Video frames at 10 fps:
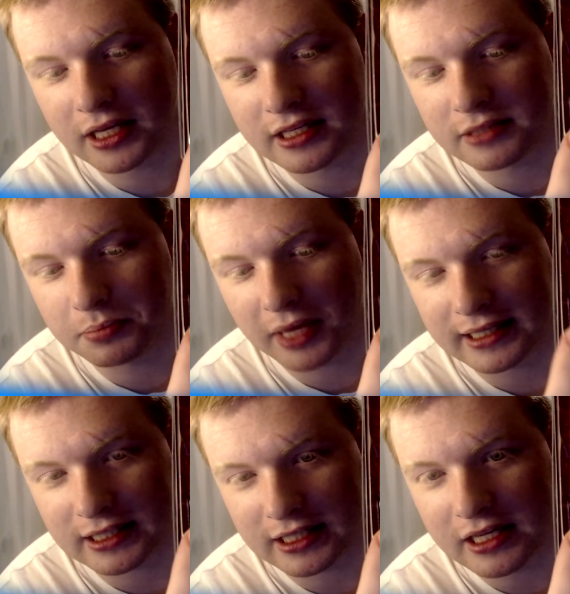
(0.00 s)
is
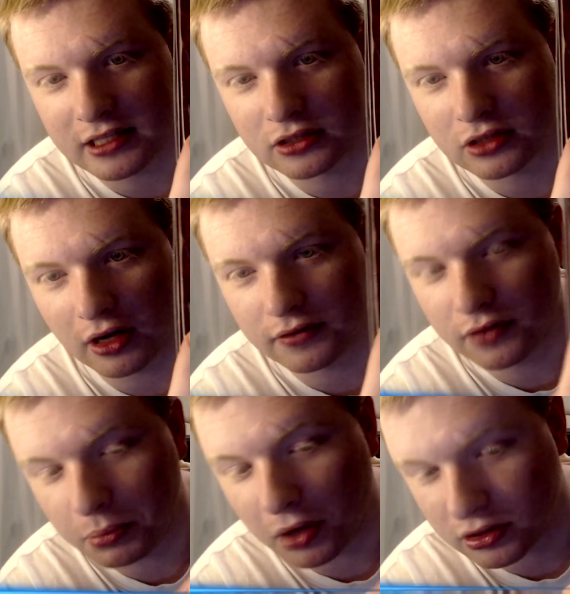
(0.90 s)
bent inside of the
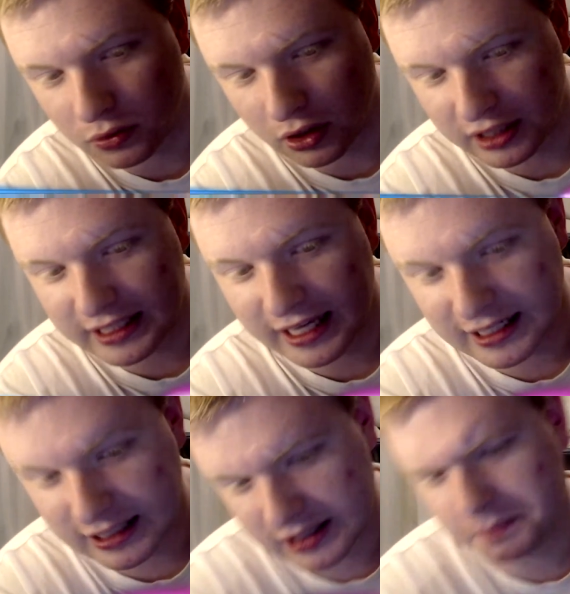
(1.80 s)
box when I
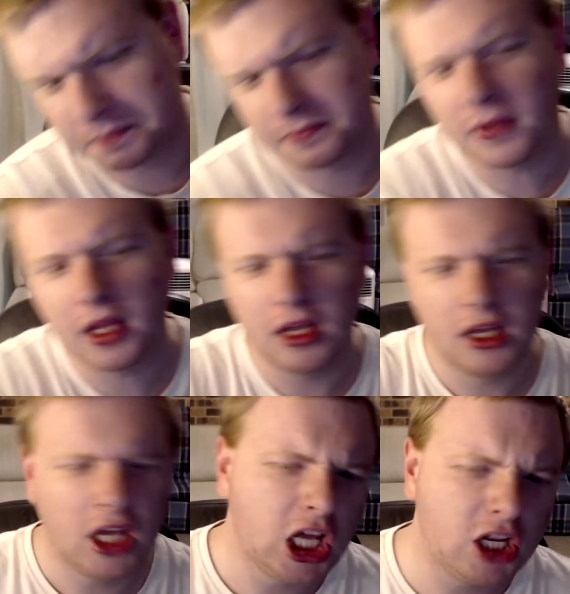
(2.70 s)
get it.
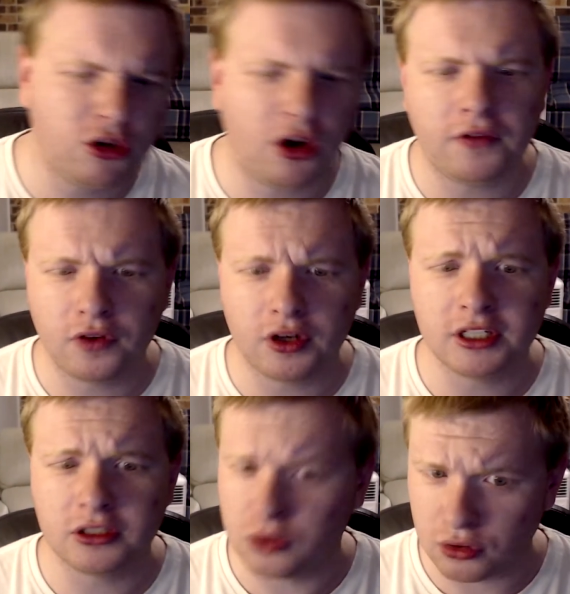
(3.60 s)
Not very
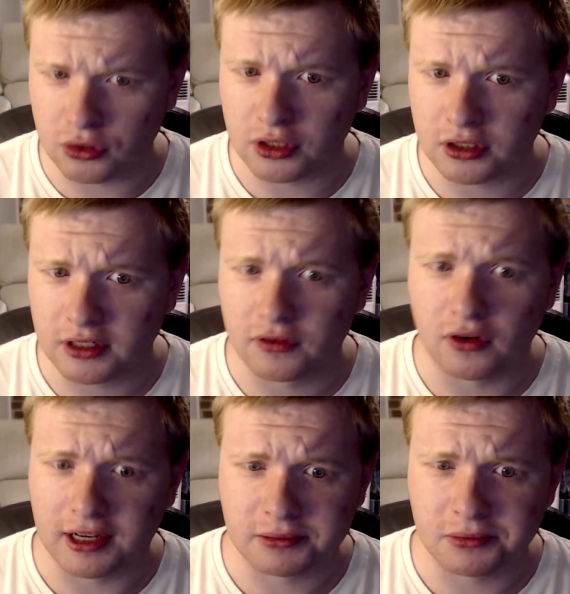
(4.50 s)
good, if you
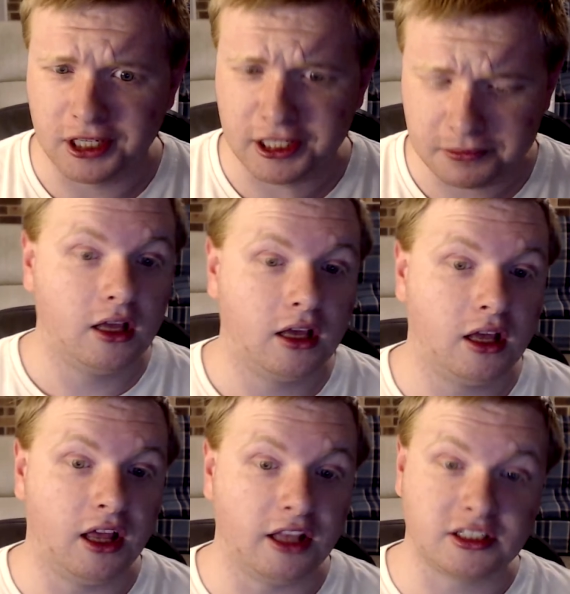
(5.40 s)
ask me.
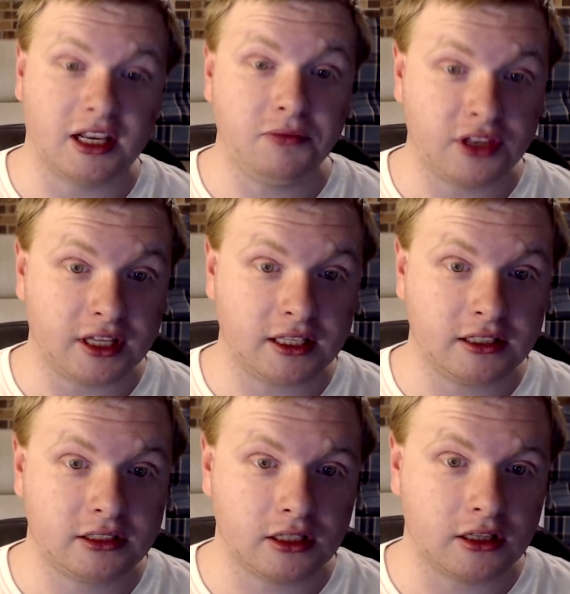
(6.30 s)
And some
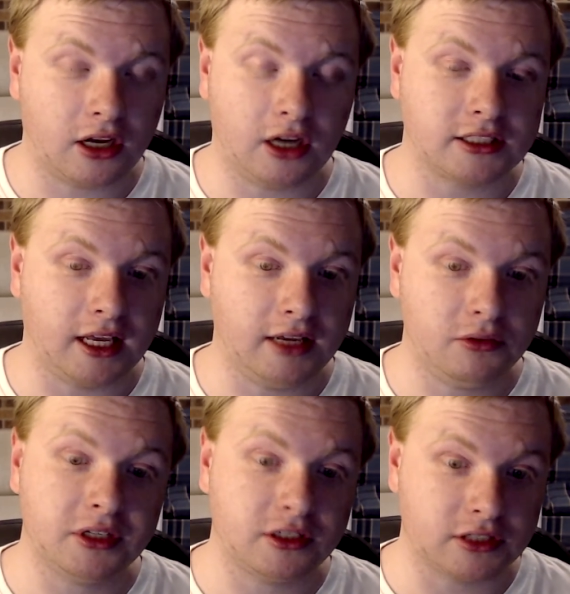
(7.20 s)
things that I say will
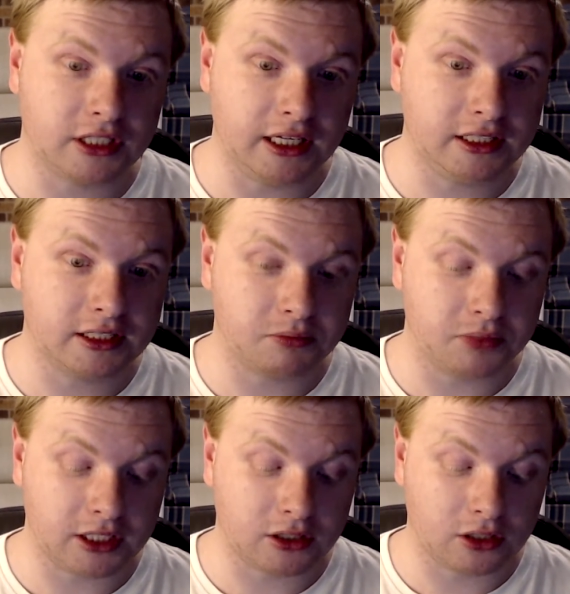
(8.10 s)
be critiques
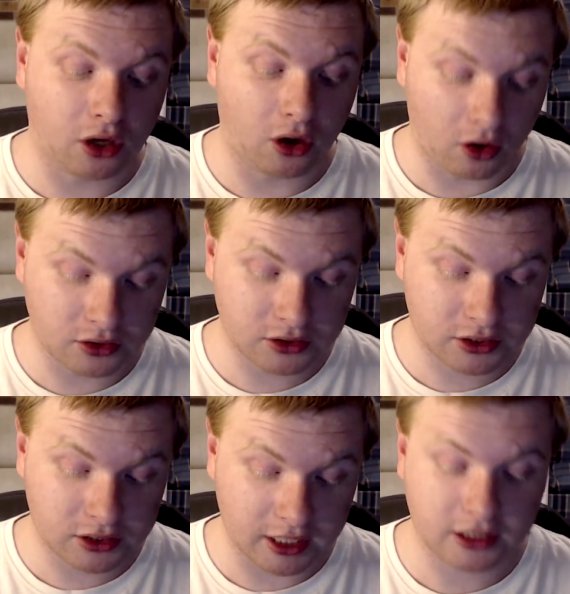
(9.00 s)

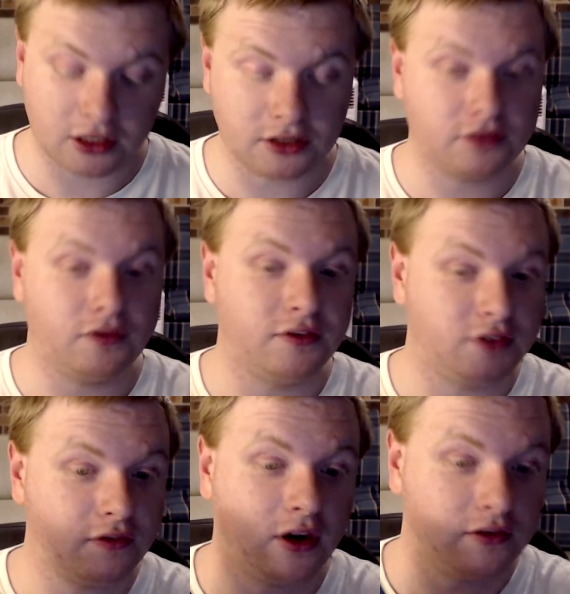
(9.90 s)
because it costs
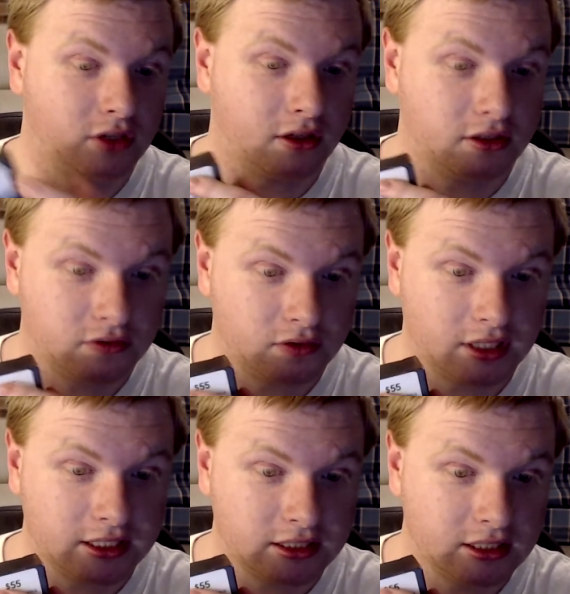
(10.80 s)
$55 for
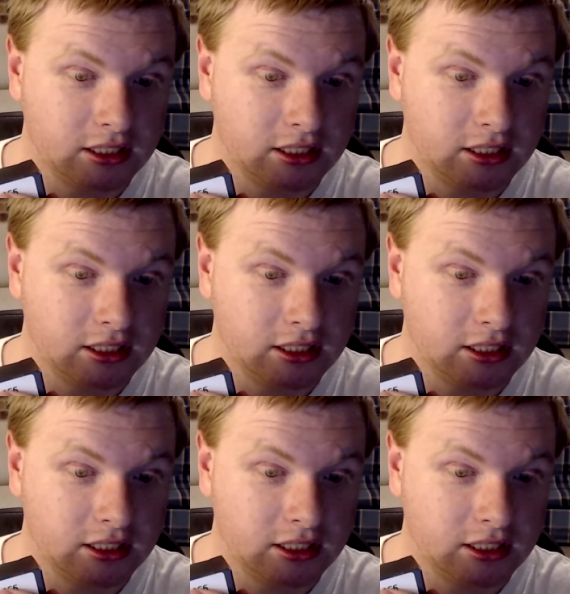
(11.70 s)
this,